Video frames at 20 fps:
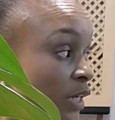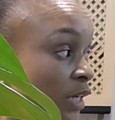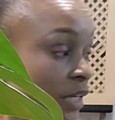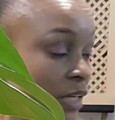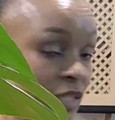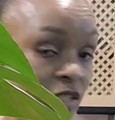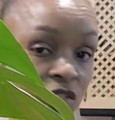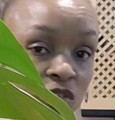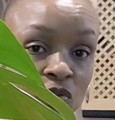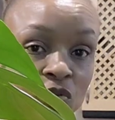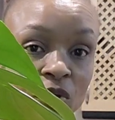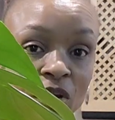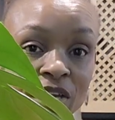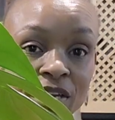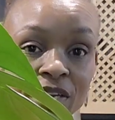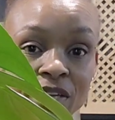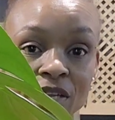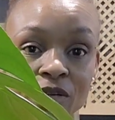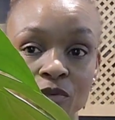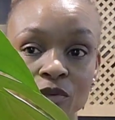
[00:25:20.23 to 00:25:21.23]
it's
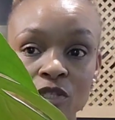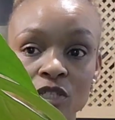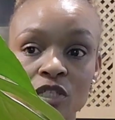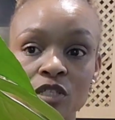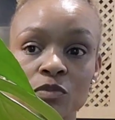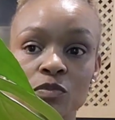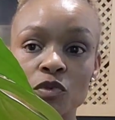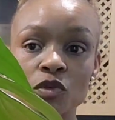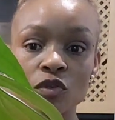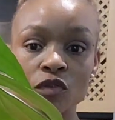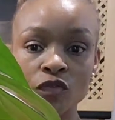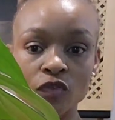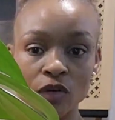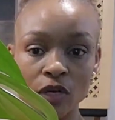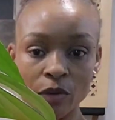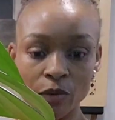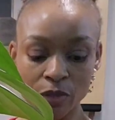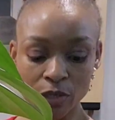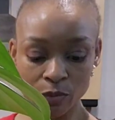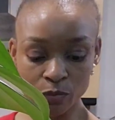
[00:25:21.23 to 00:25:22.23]
raining, which is beautiful. I
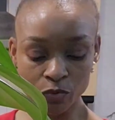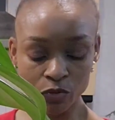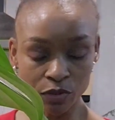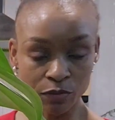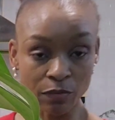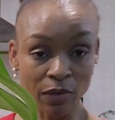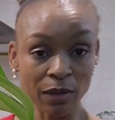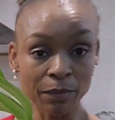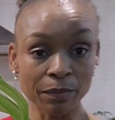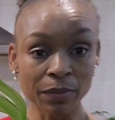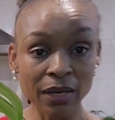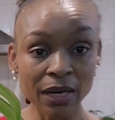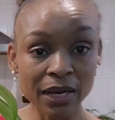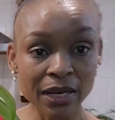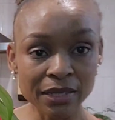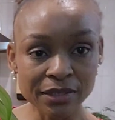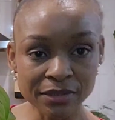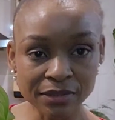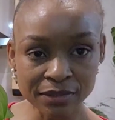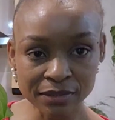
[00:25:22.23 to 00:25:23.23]
want to put my
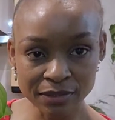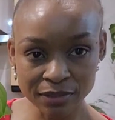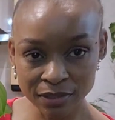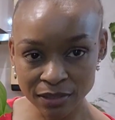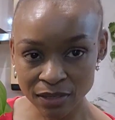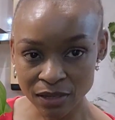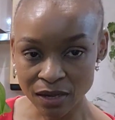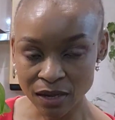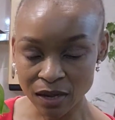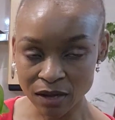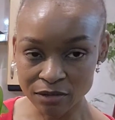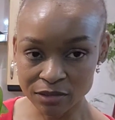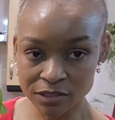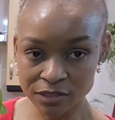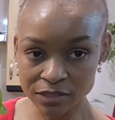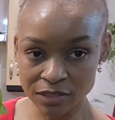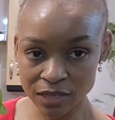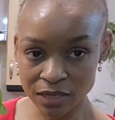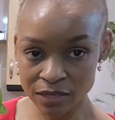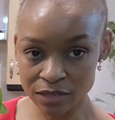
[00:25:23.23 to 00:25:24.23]
plants
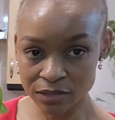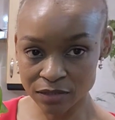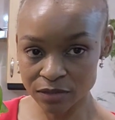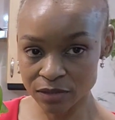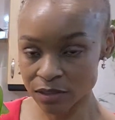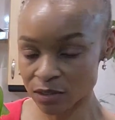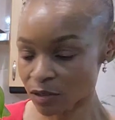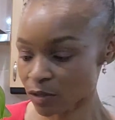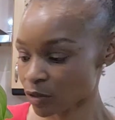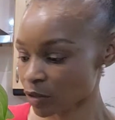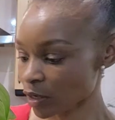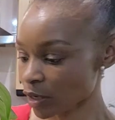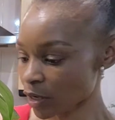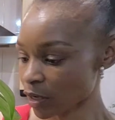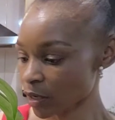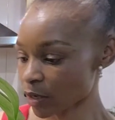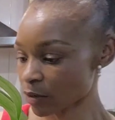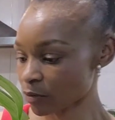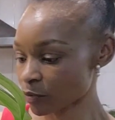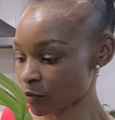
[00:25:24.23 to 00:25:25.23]
outside,
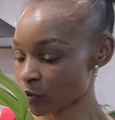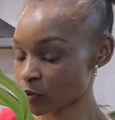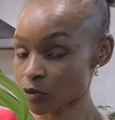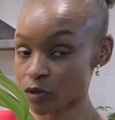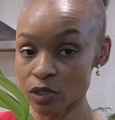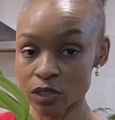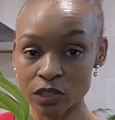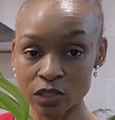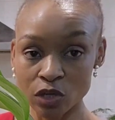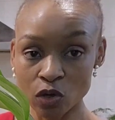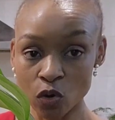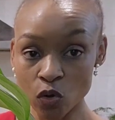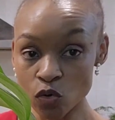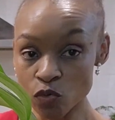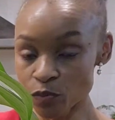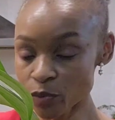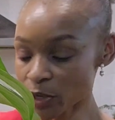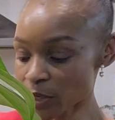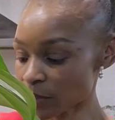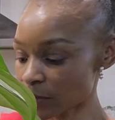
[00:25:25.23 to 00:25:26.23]
in the
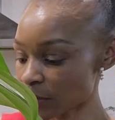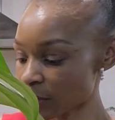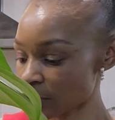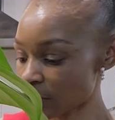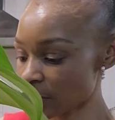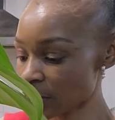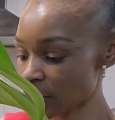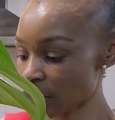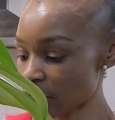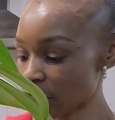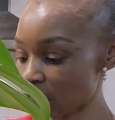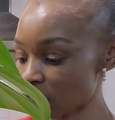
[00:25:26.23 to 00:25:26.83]
open, that they can